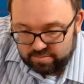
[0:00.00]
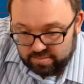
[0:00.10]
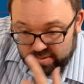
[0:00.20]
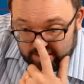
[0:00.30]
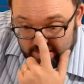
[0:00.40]

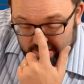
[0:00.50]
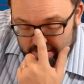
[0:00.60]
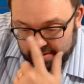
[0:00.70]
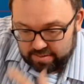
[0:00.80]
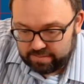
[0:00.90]

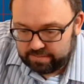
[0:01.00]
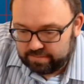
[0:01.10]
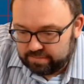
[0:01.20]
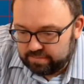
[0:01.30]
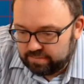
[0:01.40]

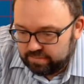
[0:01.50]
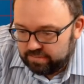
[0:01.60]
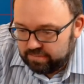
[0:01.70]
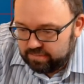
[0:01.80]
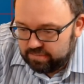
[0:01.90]

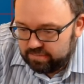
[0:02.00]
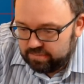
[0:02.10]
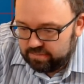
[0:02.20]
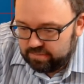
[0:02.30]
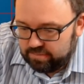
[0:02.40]

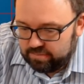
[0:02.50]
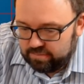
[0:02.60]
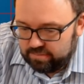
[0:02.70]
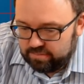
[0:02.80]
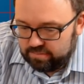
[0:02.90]
(not speaking)